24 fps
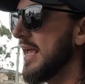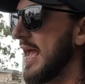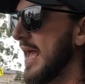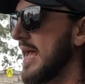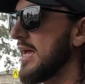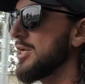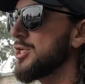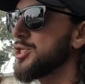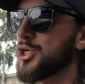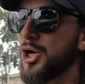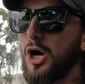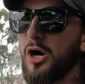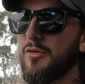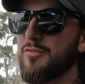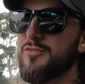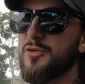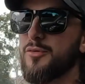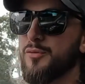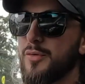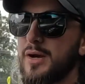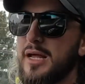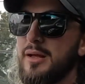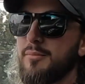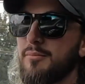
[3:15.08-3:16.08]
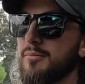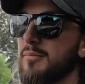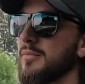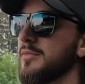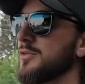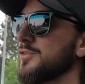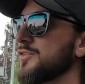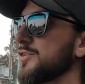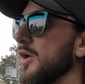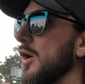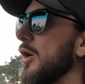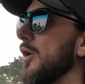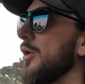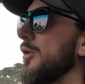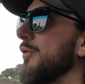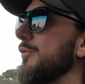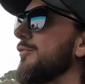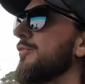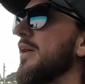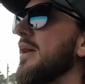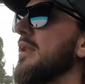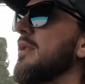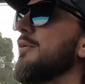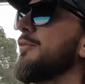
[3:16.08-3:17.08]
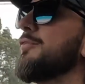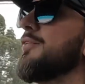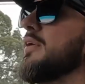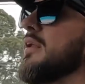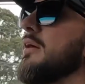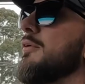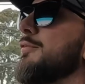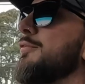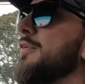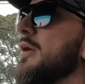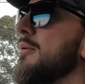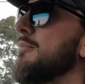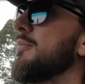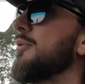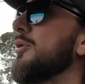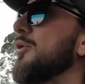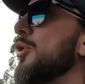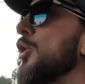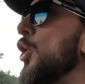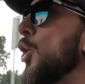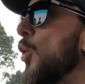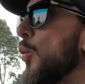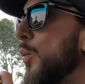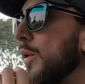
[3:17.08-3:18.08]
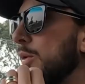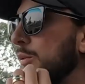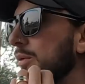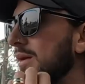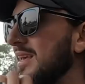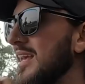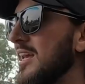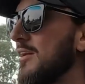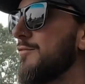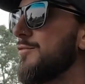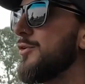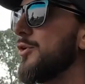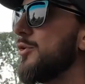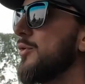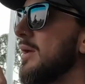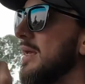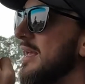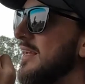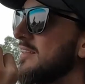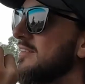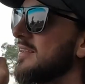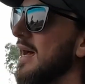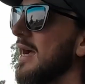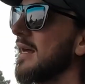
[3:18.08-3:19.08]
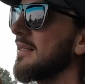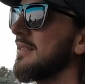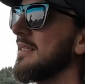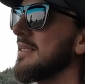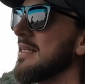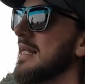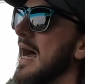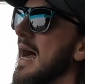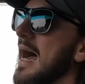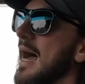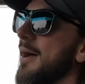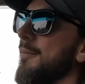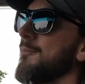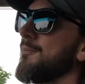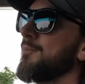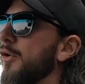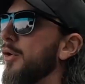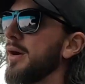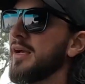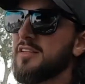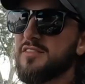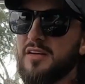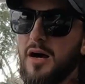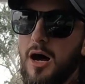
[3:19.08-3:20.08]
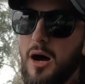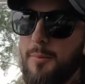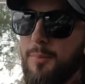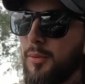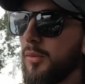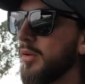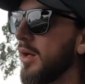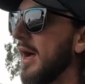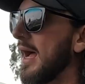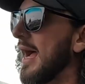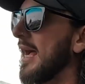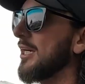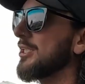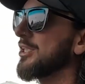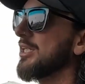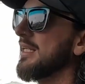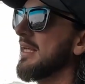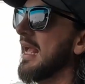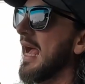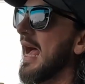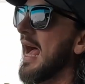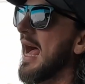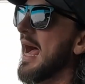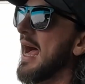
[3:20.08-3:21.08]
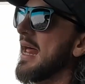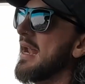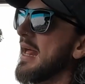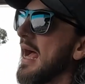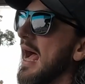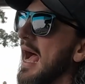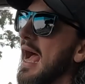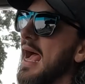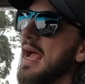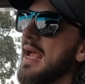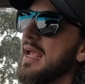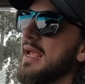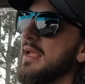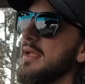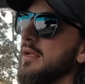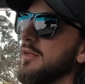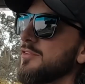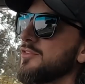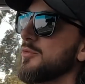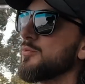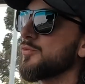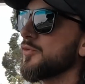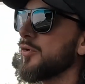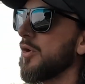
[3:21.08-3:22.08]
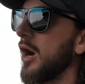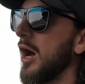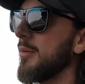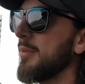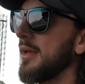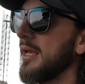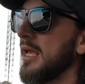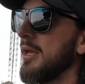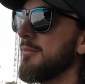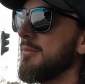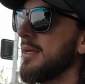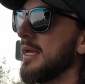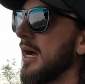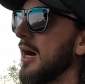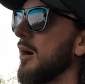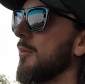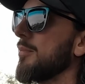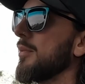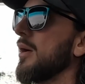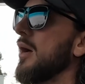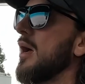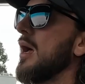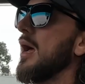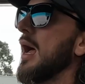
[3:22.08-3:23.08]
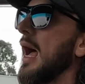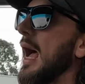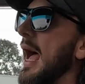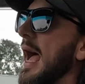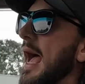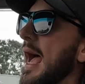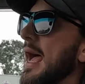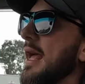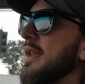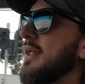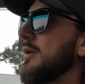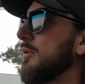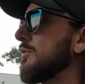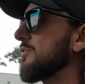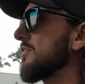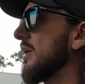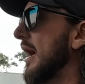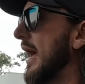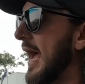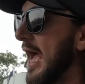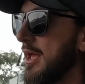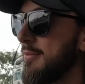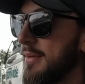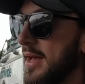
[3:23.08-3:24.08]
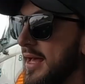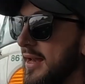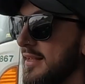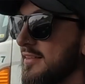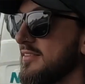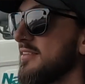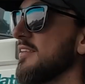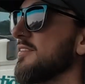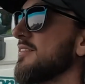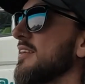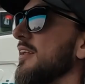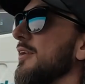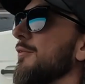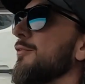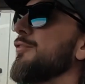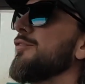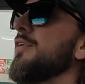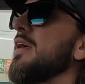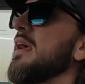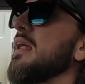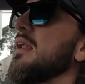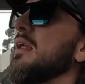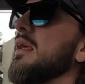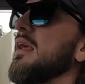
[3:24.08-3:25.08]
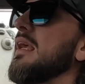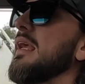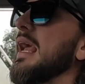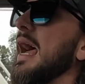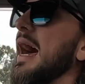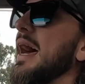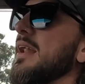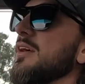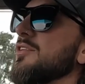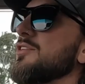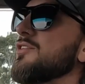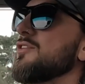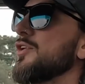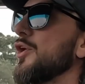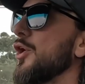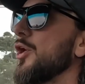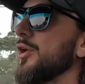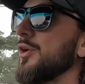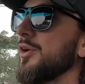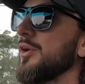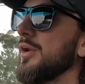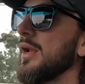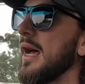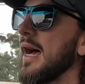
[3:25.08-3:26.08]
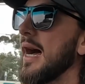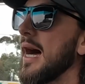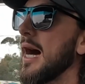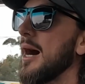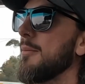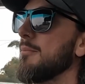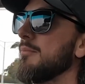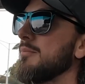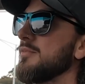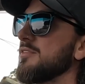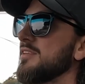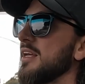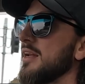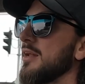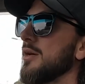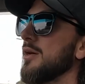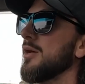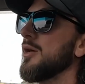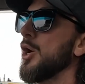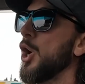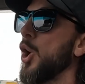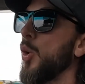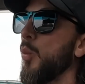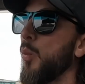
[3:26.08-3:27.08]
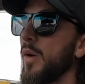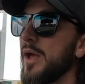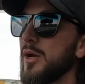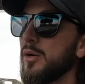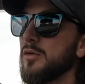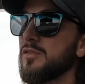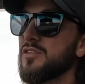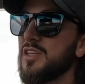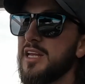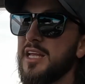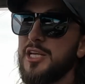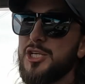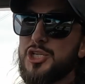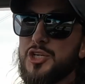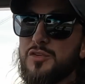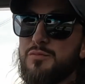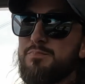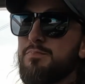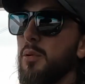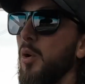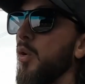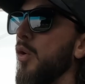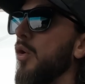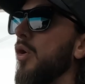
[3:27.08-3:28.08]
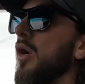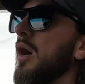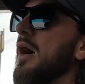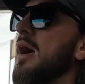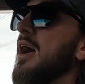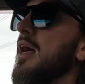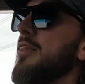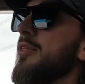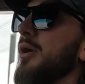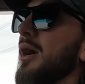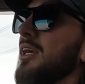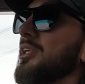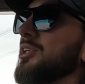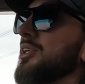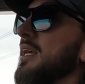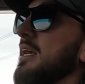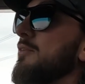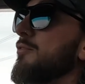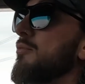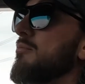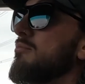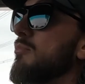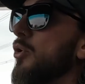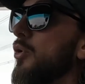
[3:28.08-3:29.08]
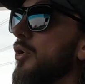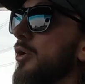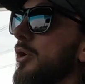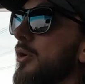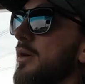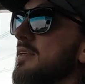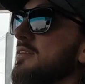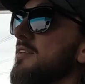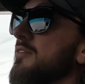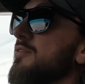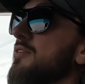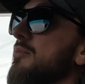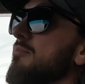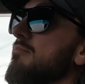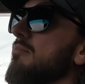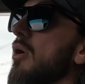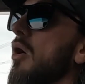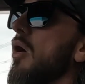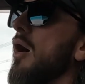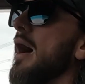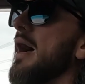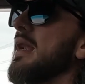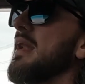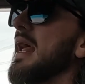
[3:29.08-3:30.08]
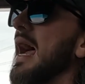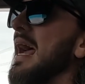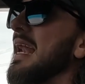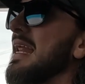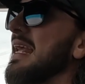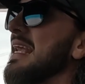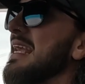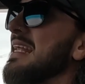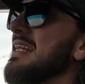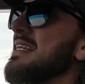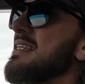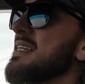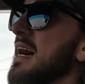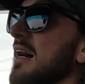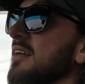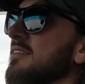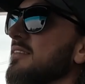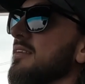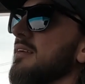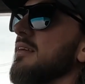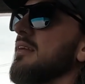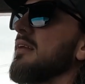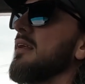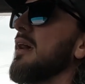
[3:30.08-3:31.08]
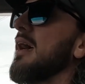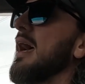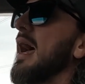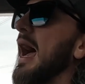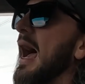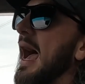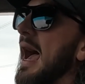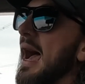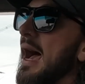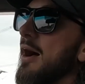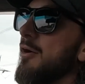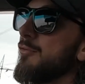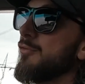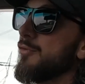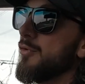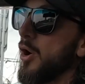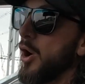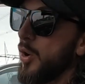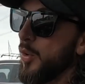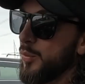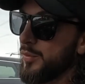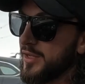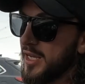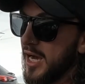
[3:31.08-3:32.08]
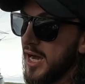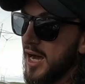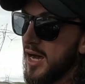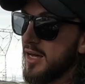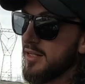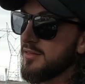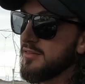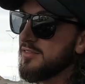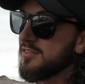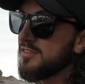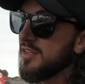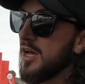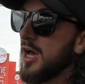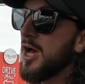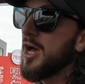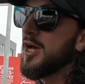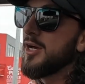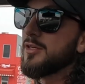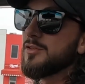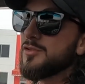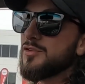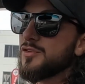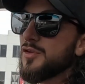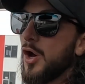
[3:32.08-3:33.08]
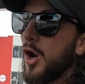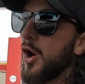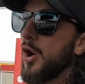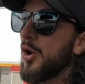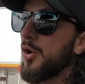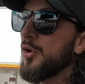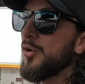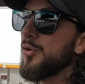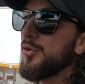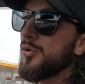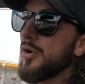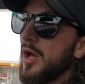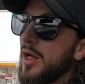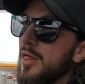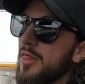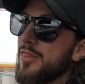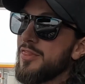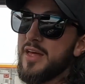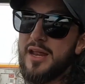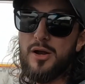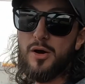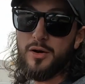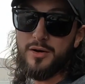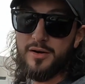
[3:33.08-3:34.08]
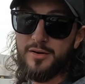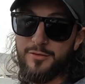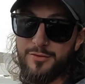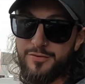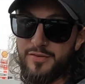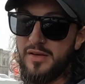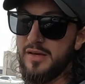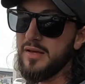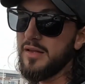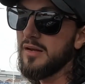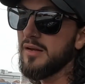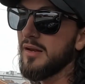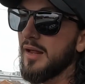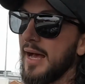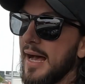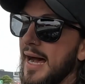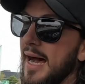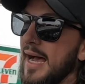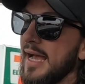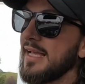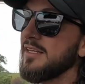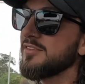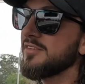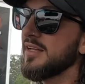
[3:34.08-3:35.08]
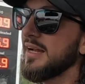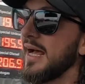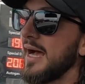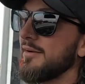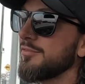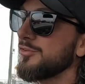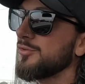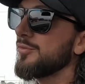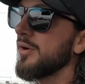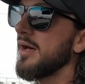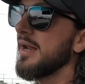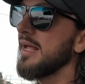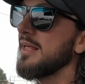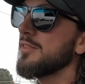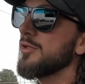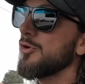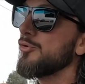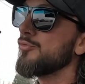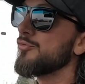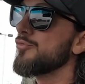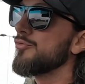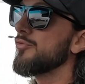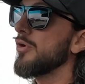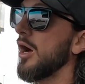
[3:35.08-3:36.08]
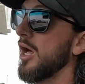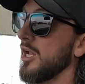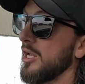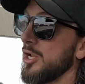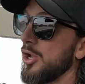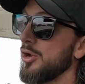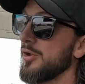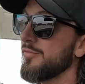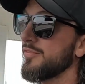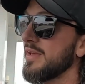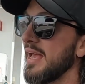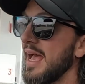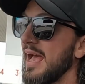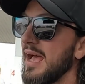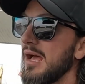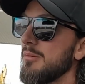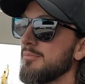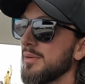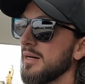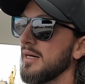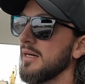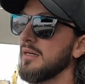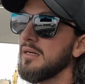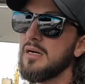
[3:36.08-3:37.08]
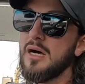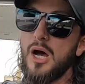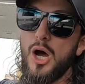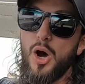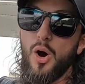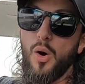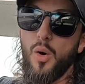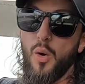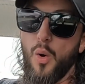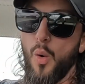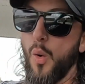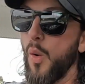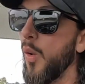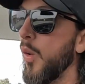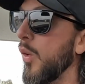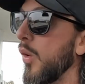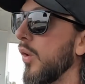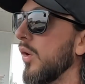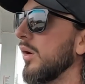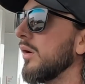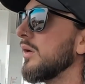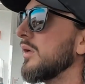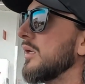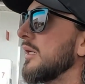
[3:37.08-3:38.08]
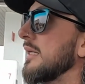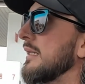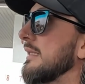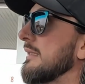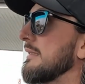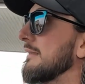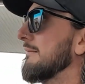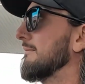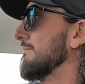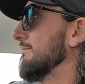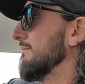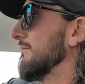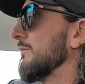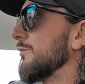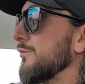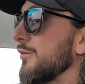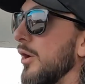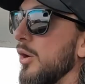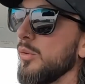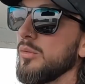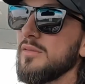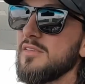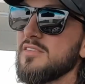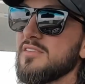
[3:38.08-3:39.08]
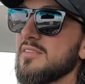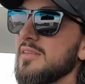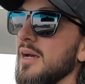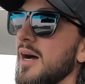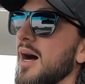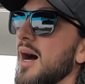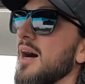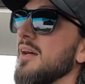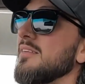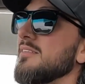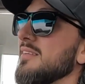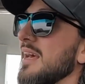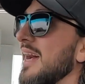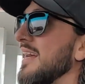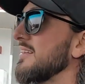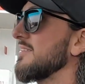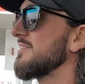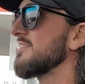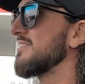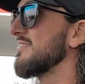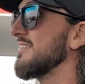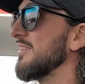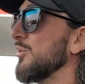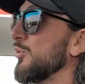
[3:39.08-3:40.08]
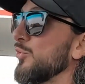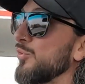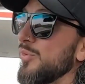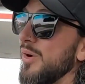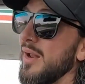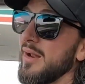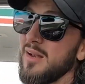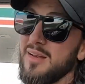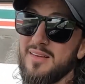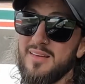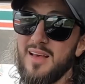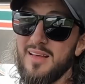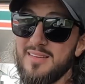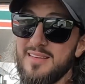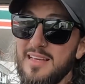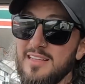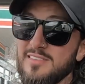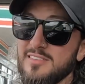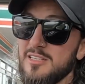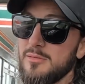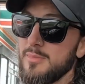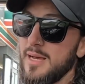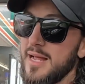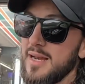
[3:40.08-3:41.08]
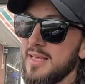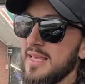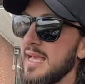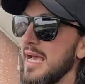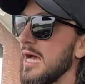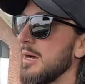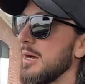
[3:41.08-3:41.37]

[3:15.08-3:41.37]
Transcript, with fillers: the edge of the rim. So fender filler fitment will give you exactly that. For example, I actually had a subscriber hit me up and he was like, hey man, is this gonna fit? He had a certain um, set of wheels that he just bought. They're actually even more aggressive than mine and he doesn't have rolled guards. So they're not gonna fit. Uh, he's gonna have to run either a lot of camber or roll his guards and still run a decent amount of